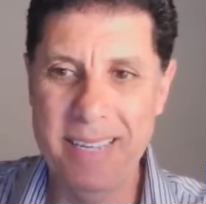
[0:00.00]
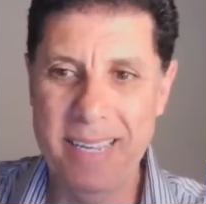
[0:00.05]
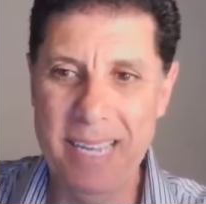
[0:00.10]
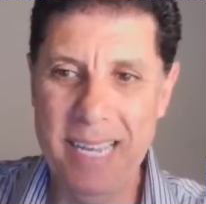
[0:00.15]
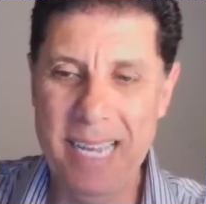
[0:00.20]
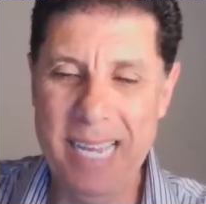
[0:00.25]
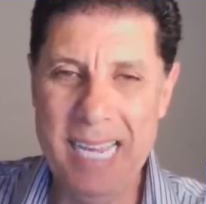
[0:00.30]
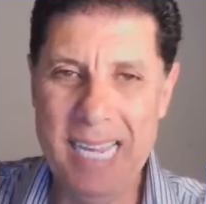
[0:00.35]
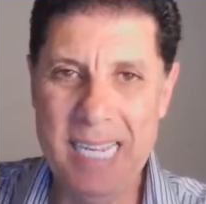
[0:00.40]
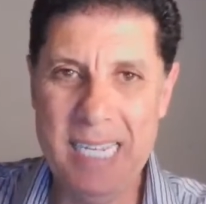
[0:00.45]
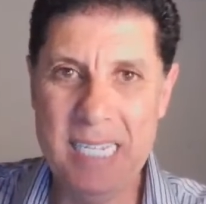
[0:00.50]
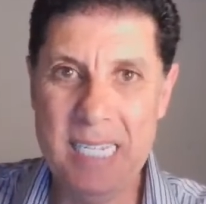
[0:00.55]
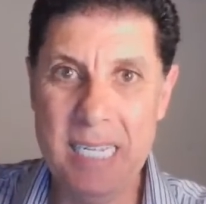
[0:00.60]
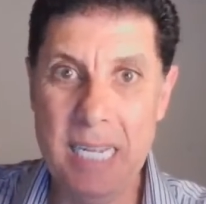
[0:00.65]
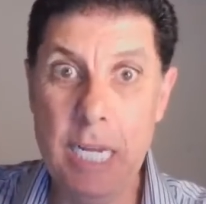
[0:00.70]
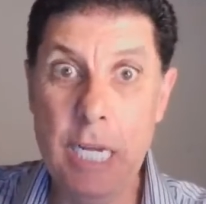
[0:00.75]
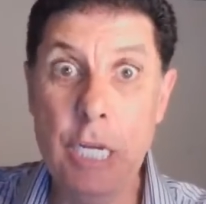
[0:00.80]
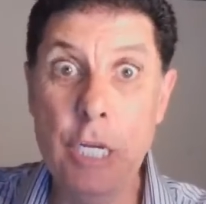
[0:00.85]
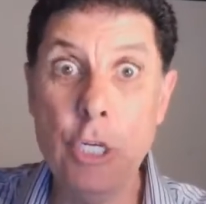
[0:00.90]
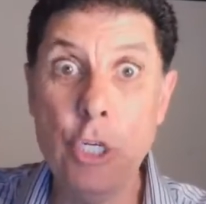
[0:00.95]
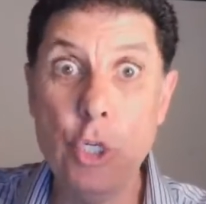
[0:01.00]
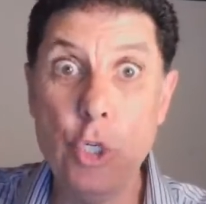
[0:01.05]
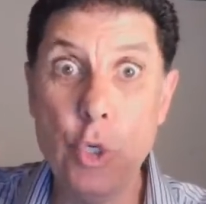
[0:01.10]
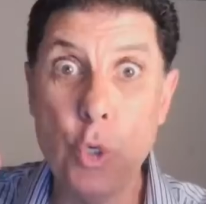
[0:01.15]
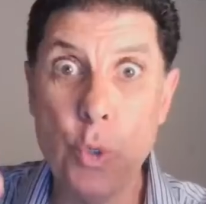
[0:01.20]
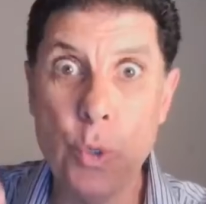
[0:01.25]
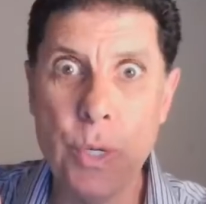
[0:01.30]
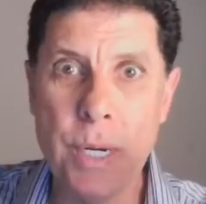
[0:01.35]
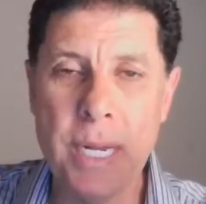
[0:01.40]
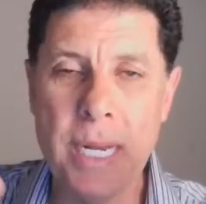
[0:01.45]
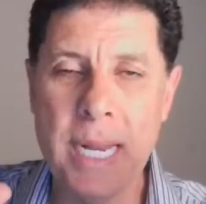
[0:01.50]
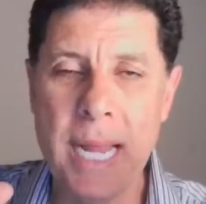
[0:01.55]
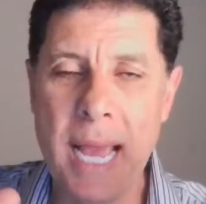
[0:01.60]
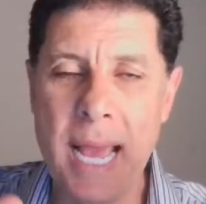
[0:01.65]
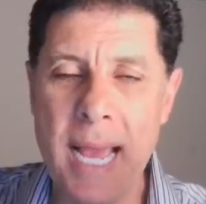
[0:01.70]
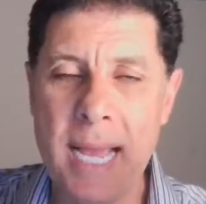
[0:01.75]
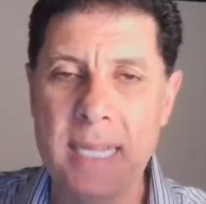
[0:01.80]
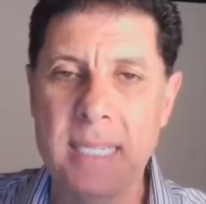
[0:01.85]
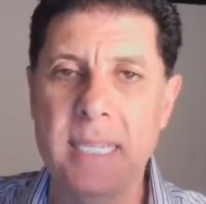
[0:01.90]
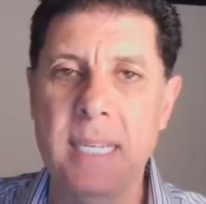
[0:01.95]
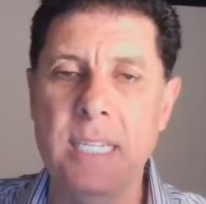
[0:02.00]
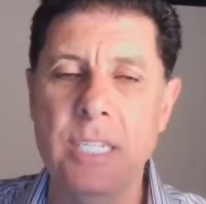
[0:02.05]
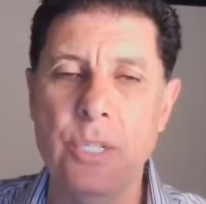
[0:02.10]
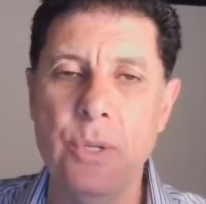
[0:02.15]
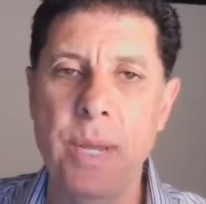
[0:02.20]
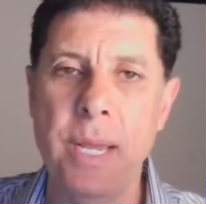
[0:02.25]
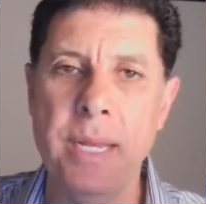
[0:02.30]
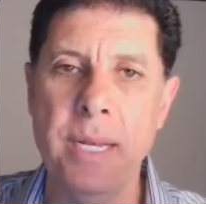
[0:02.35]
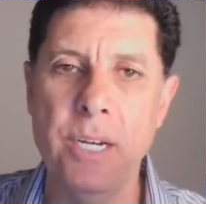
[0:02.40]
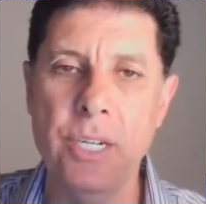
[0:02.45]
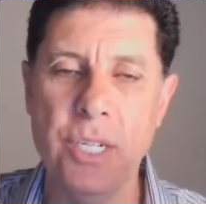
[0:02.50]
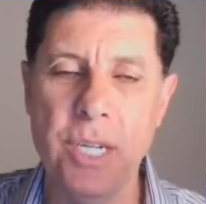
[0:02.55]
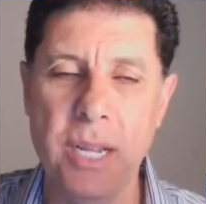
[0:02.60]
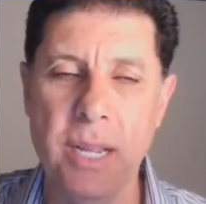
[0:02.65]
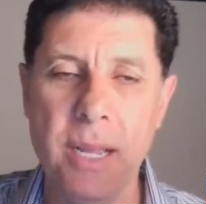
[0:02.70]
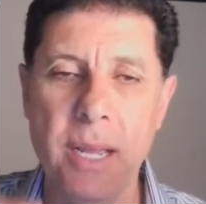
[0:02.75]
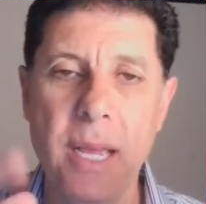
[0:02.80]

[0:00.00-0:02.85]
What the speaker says: is ensuring access to energy.